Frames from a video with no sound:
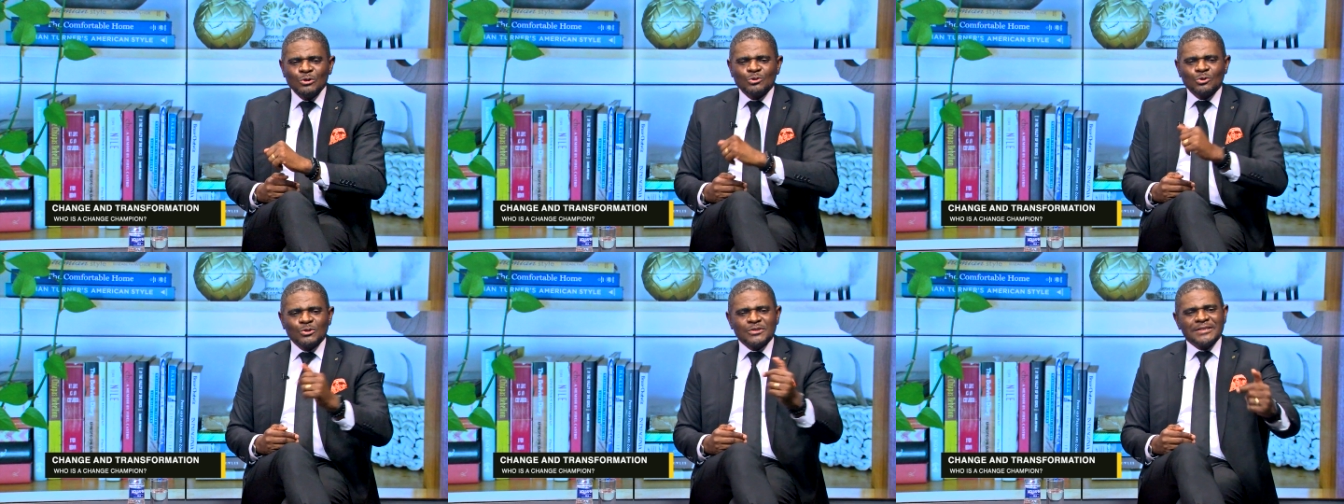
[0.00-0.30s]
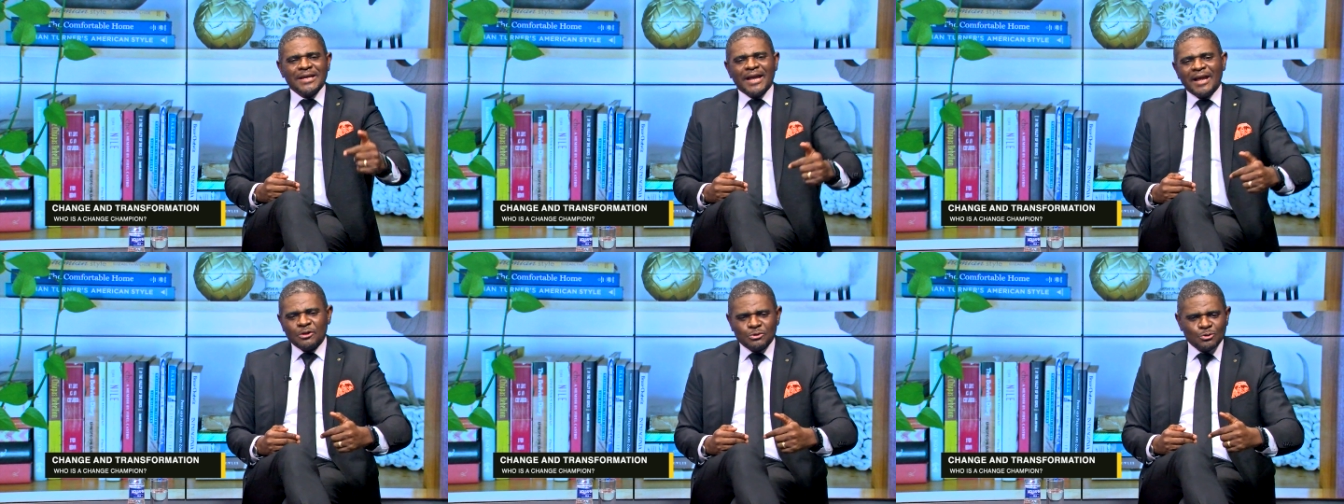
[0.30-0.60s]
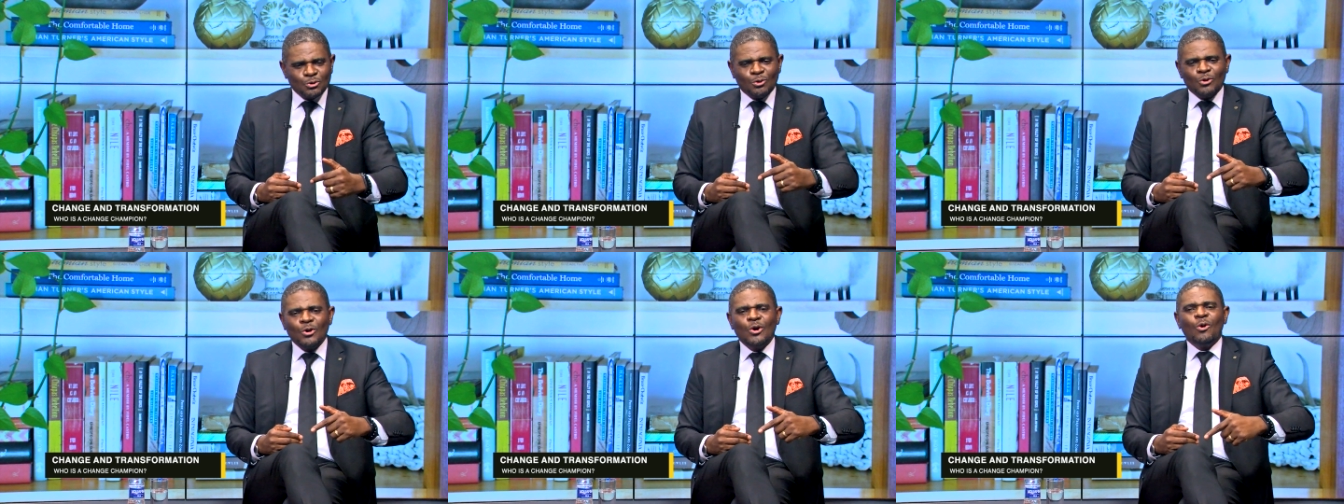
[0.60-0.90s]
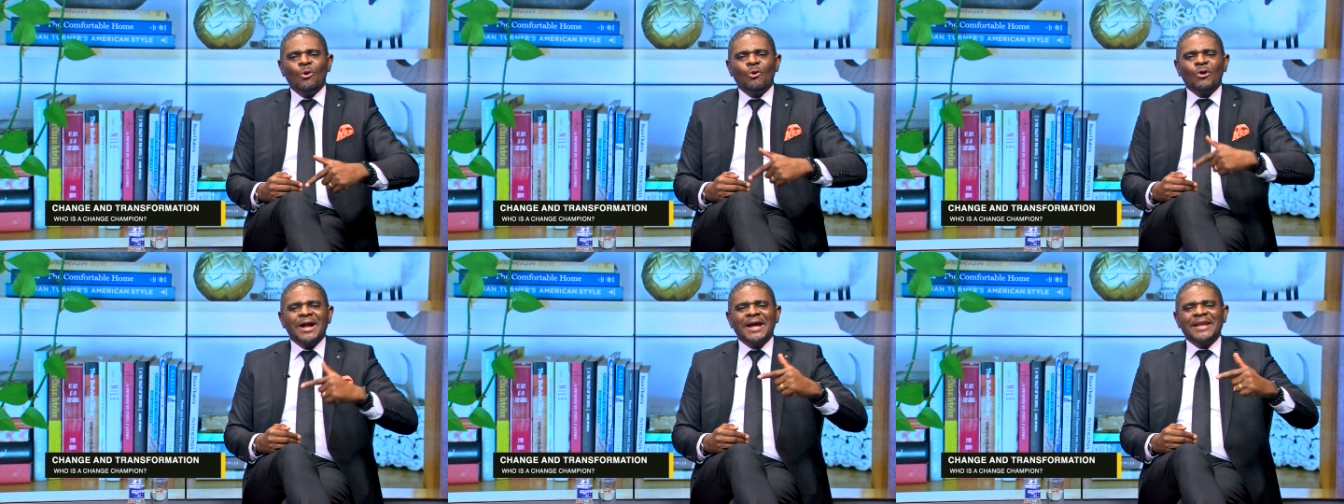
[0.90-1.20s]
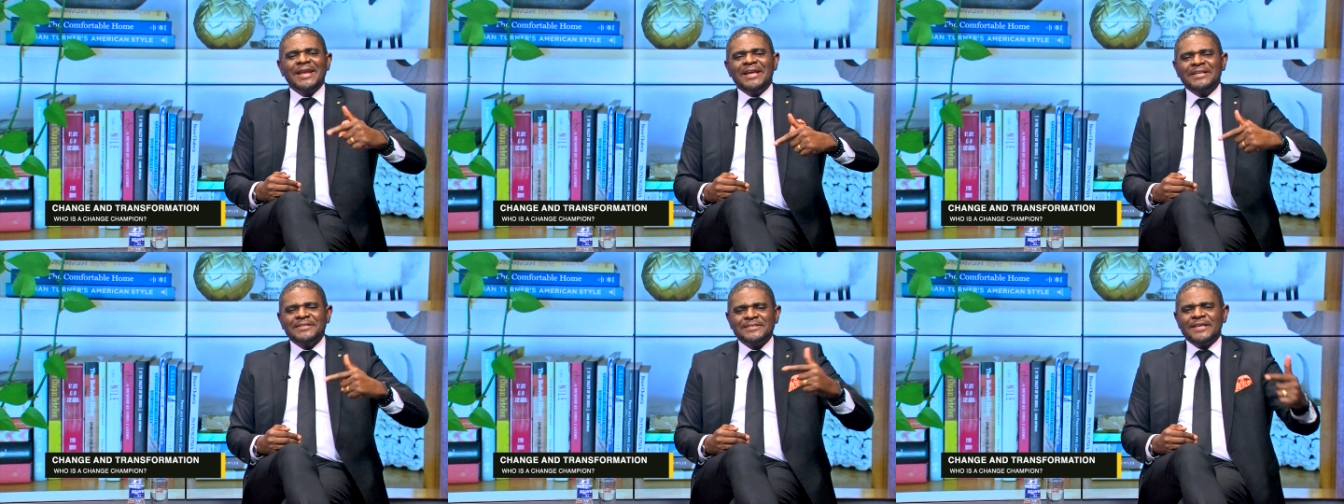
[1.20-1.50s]
societal
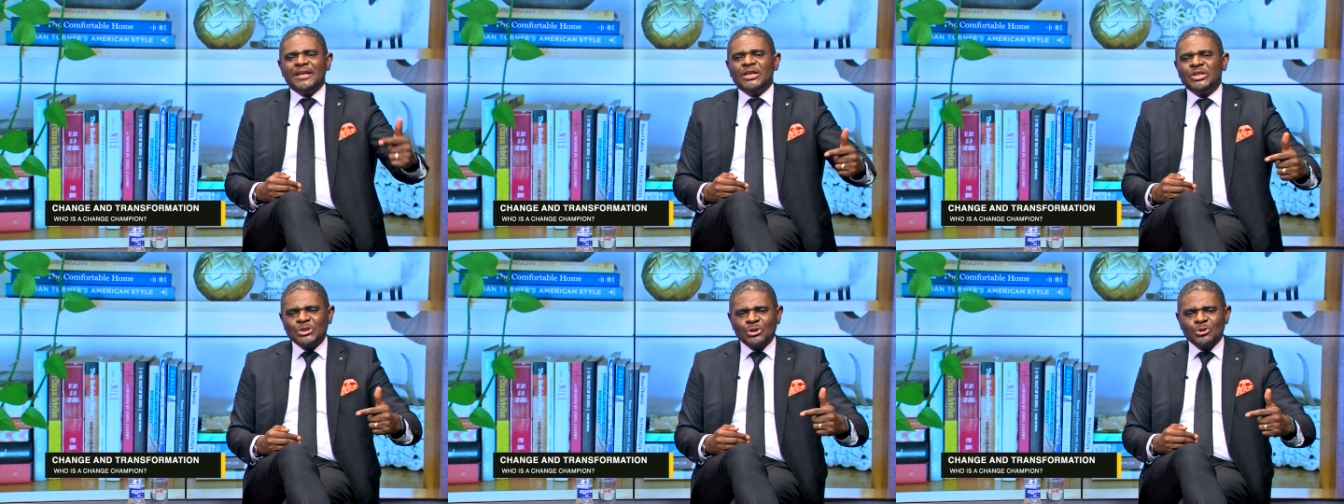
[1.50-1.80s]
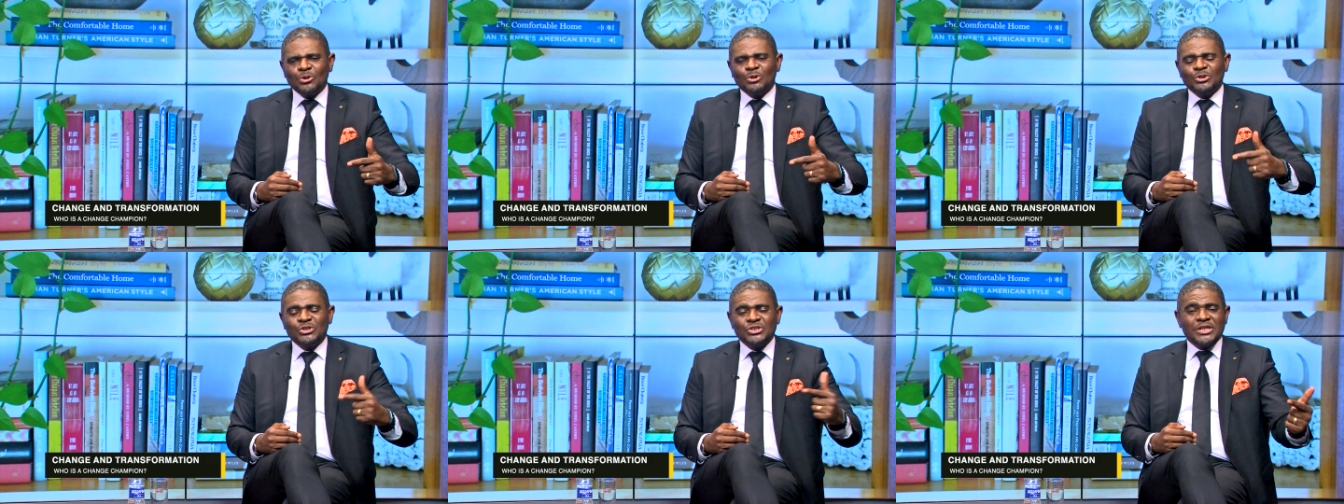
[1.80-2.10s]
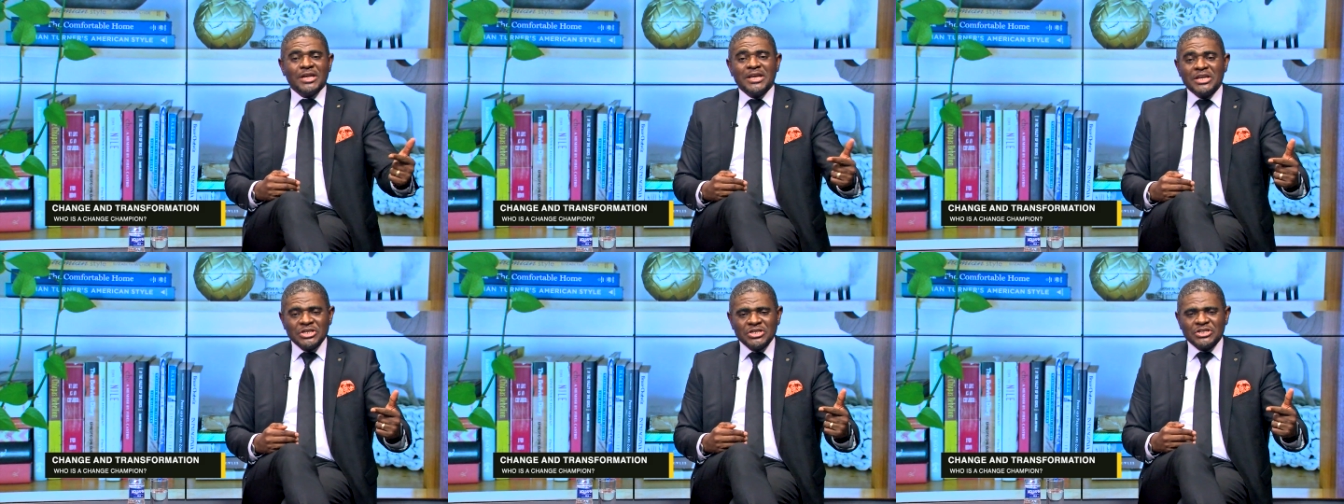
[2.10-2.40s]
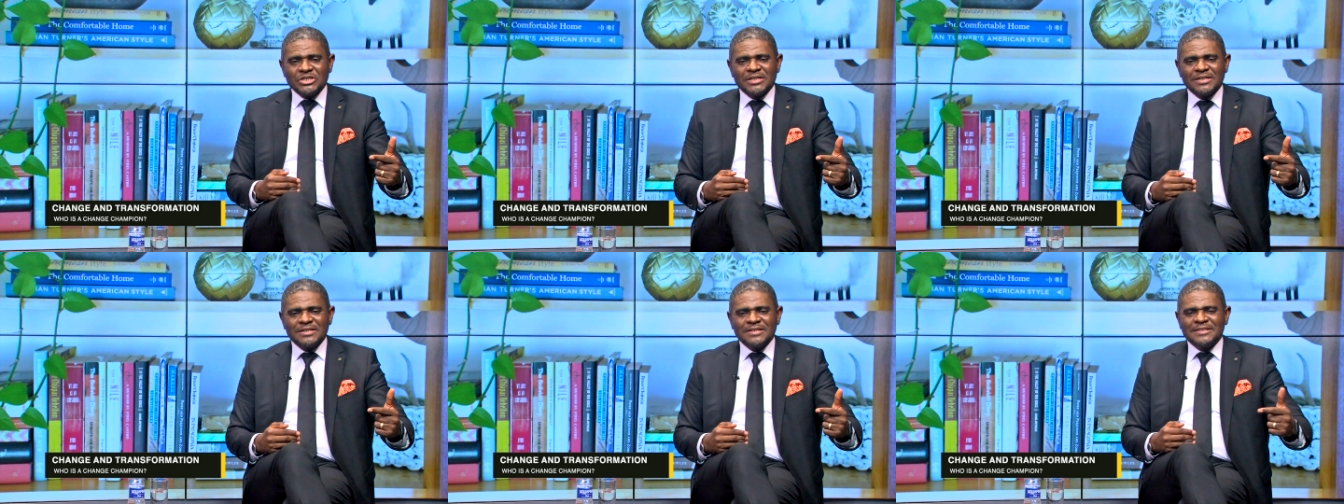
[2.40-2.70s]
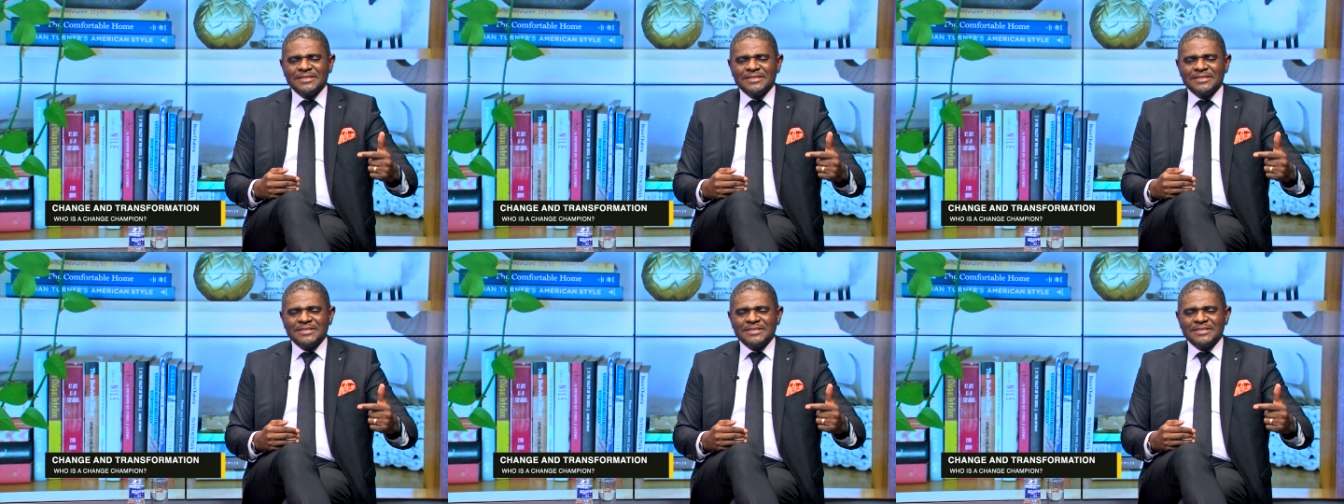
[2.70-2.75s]
organizational change